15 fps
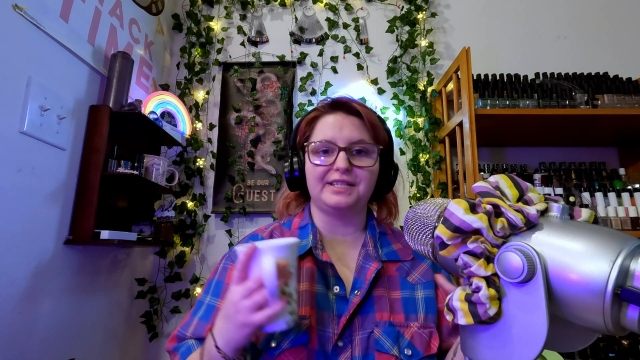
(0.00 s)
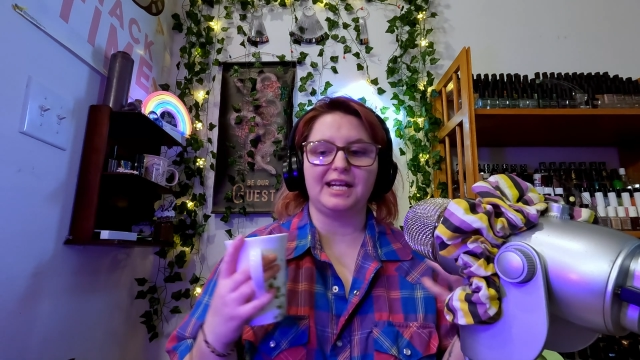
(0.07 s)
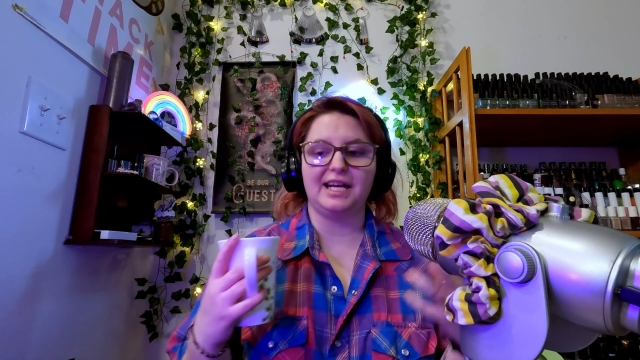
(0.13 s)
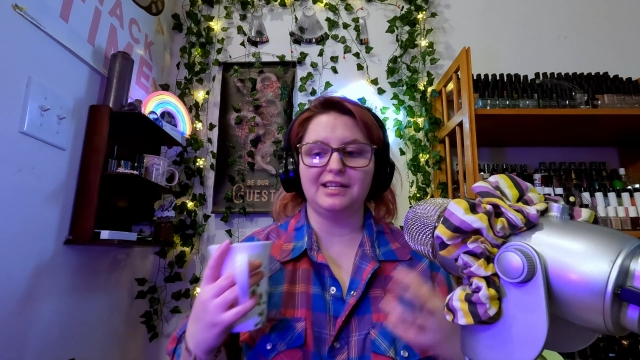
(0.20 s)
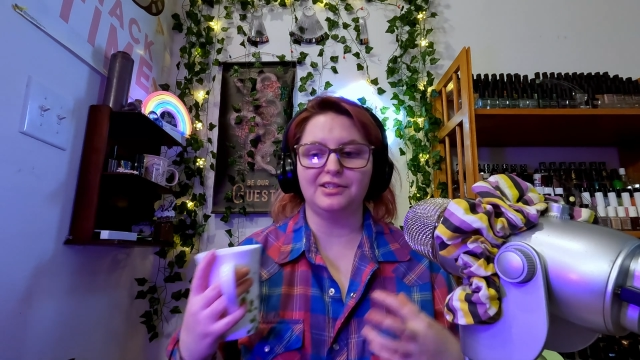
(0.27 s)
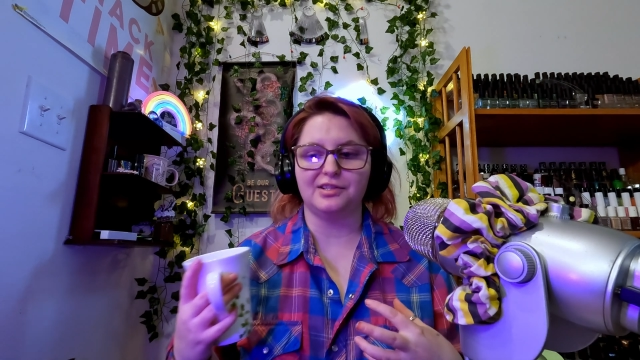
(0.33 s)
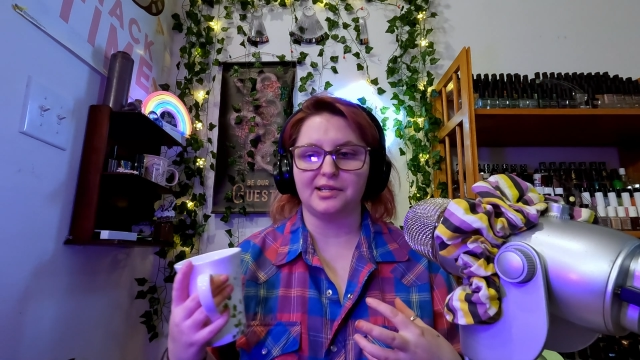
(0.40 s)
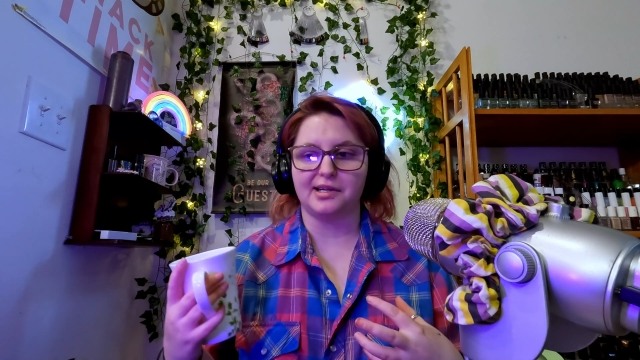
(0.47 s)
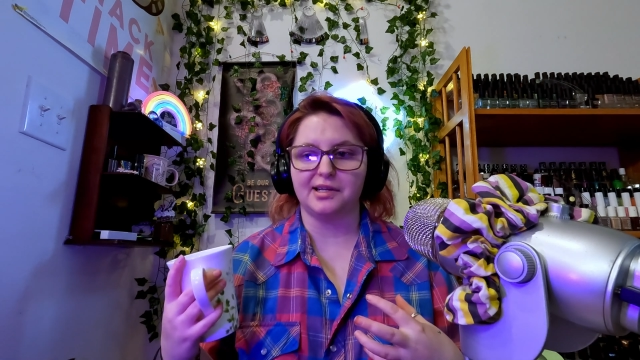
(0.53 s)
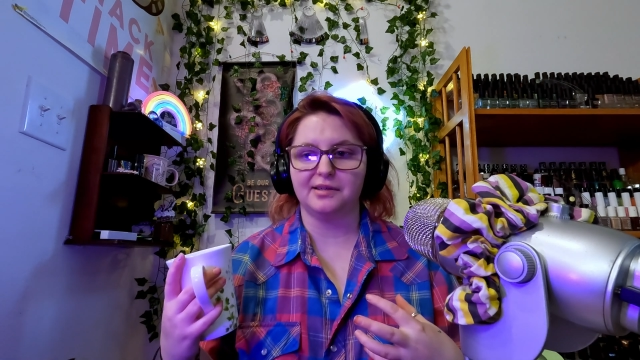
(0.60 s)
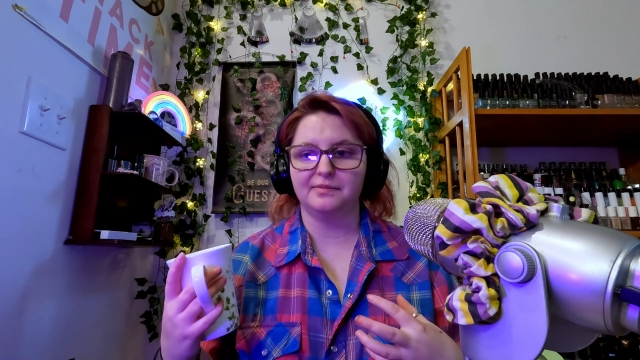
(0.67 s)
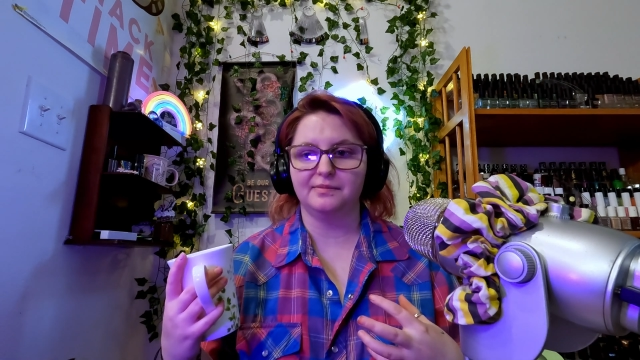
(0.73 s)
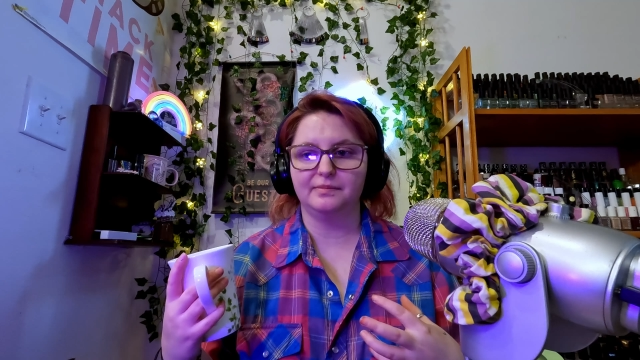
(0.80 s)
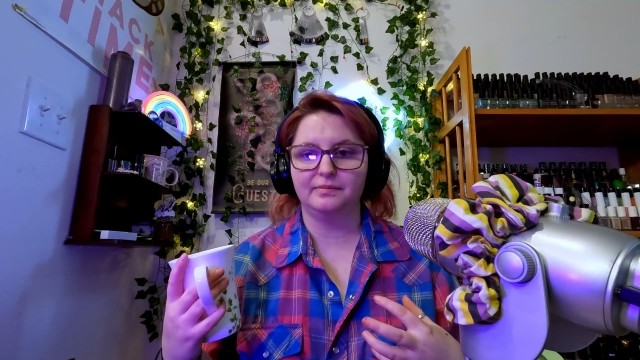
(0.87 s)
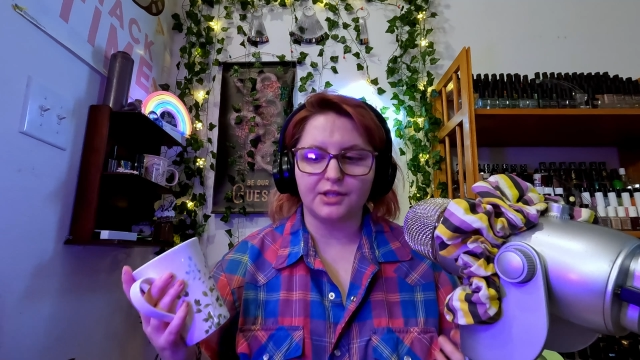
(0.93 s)

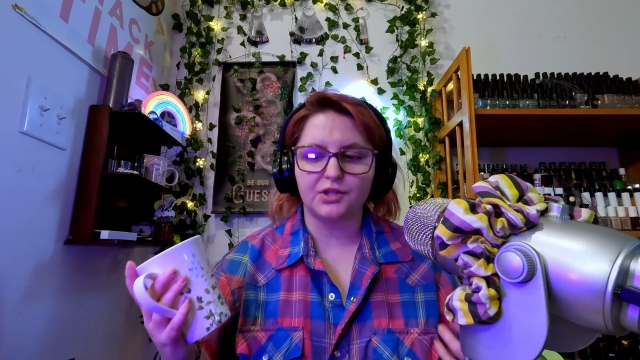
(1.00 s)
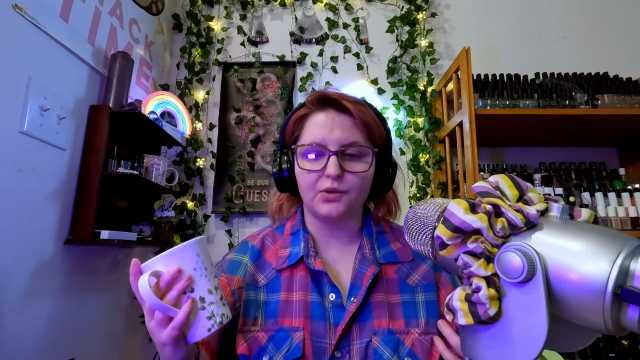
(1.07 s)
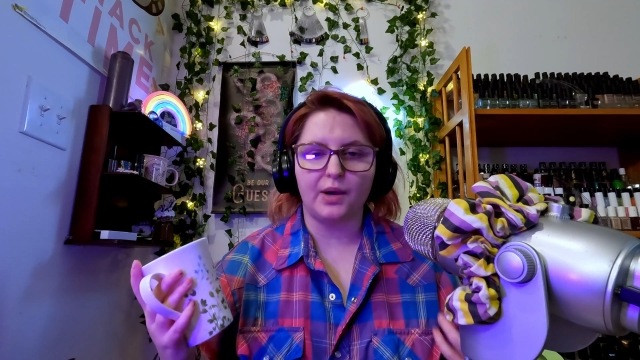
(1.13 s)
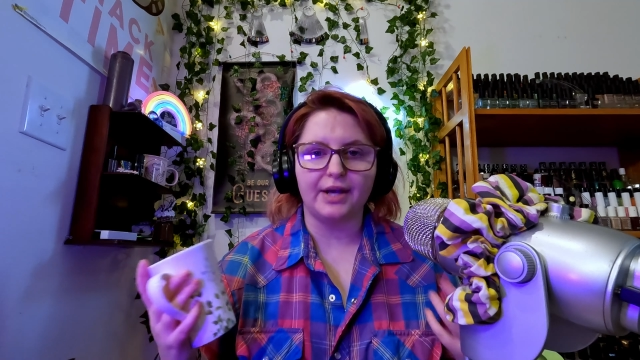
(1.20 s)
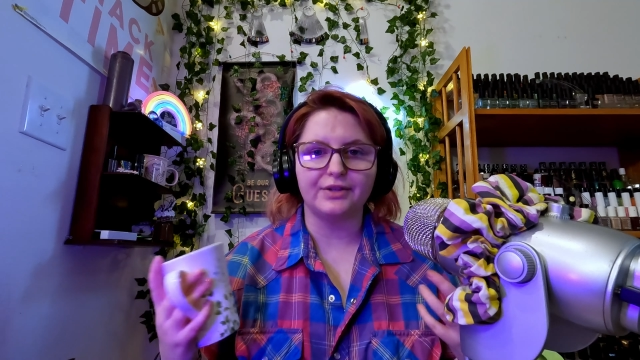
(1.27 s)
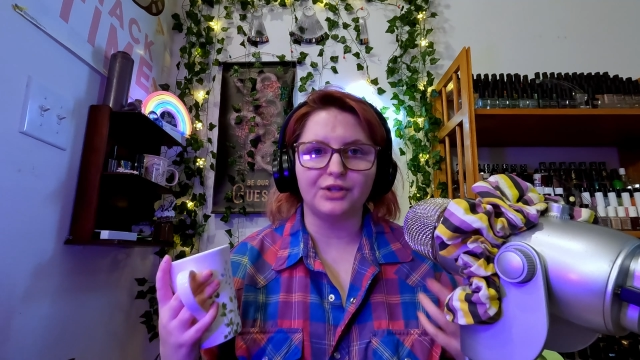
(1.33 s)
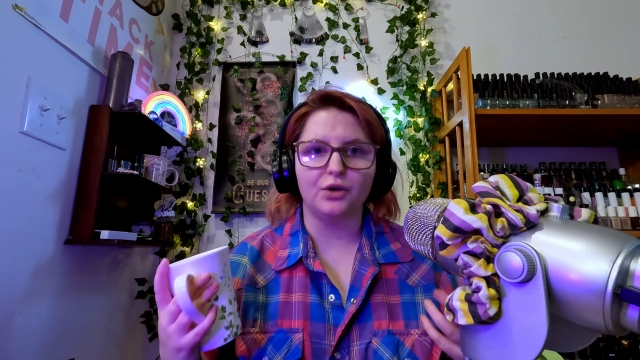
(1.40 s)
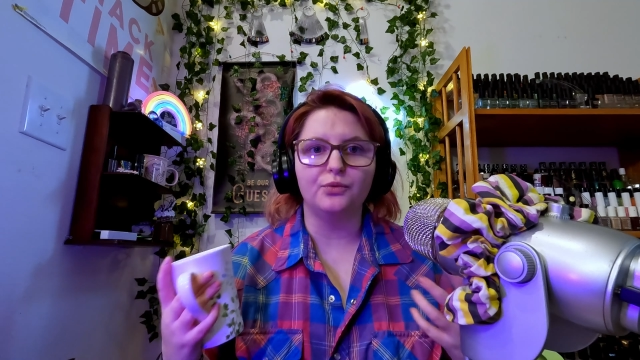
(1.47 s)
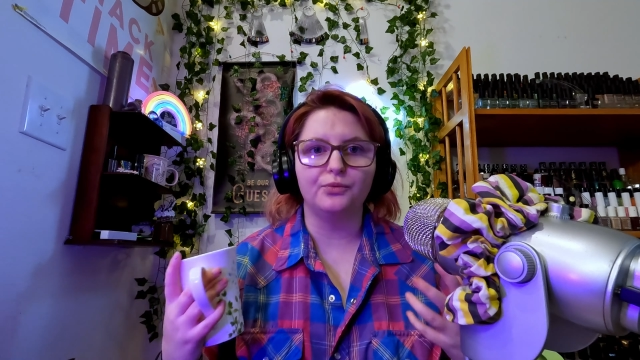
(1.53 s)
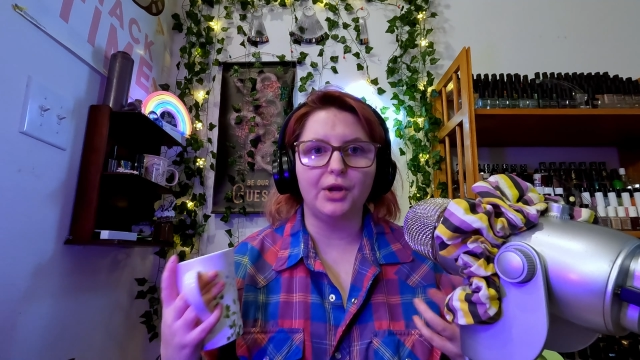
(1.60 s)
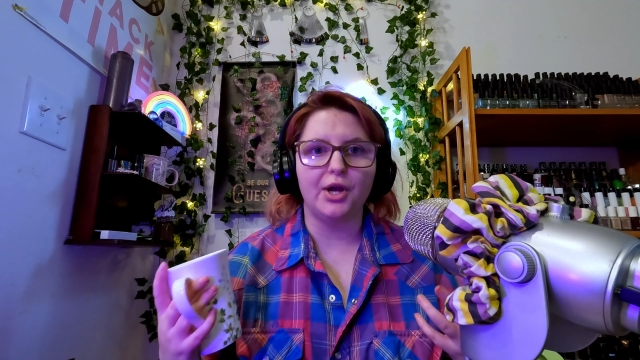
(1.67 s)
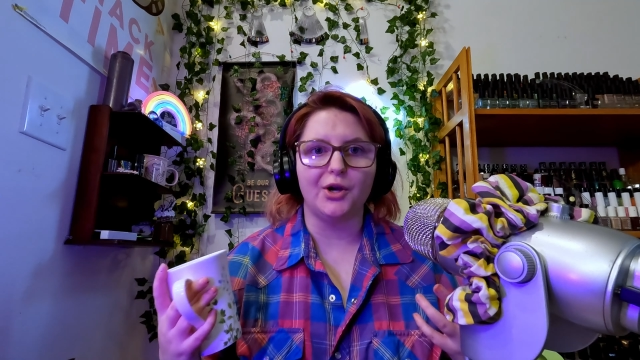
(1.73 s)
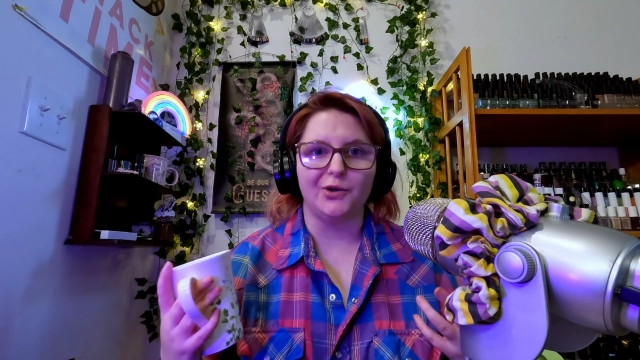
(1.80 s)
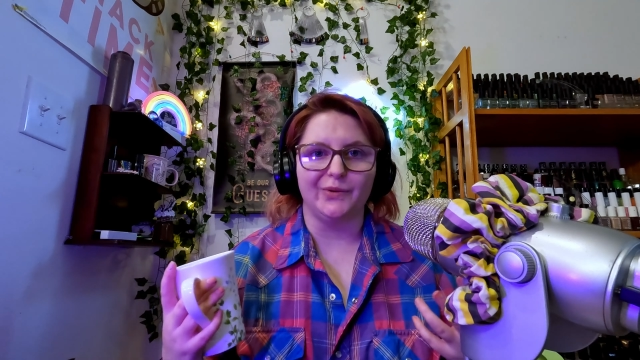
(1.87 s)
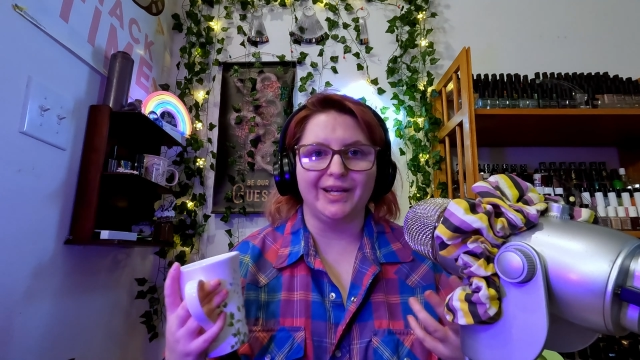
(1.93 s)
Tinder, so I don't
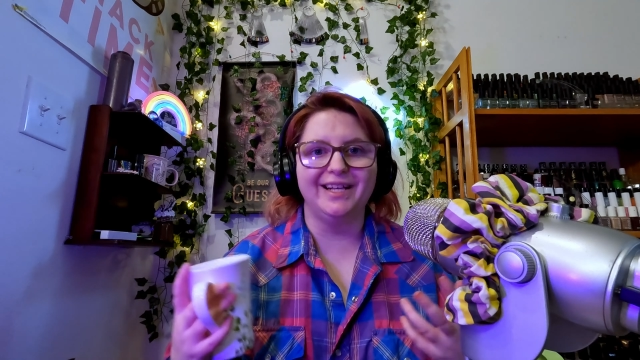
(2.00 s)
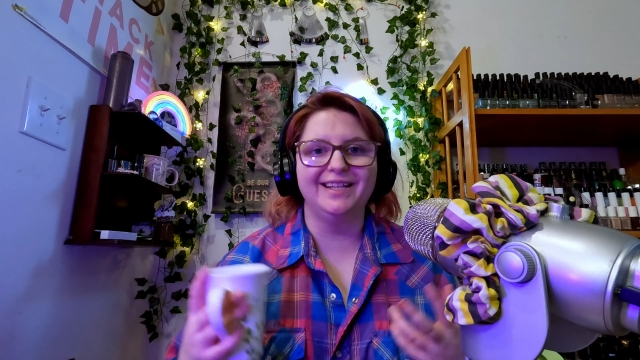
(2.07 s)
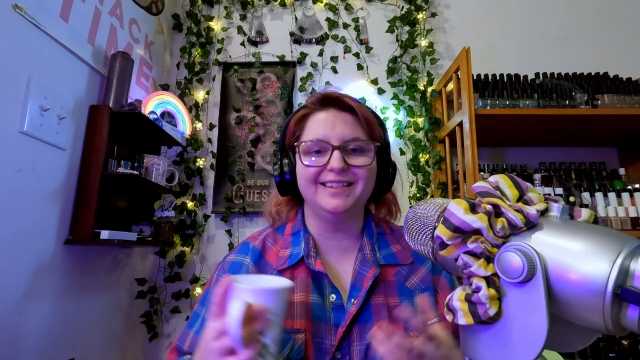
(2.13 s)
know.